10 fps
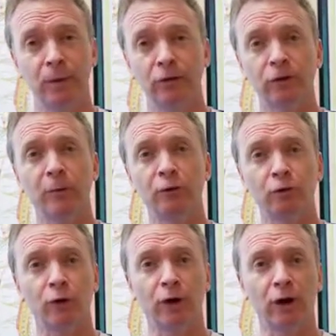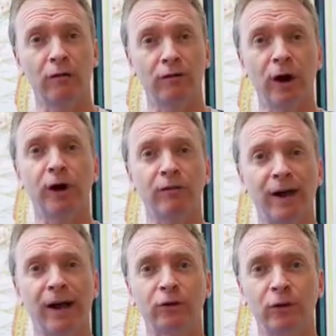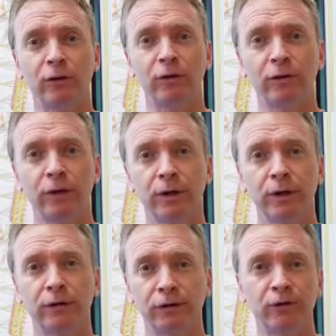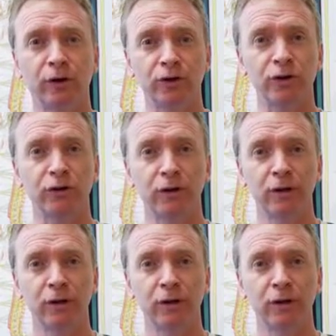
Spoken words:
some sort of cardiovascular dysfunction.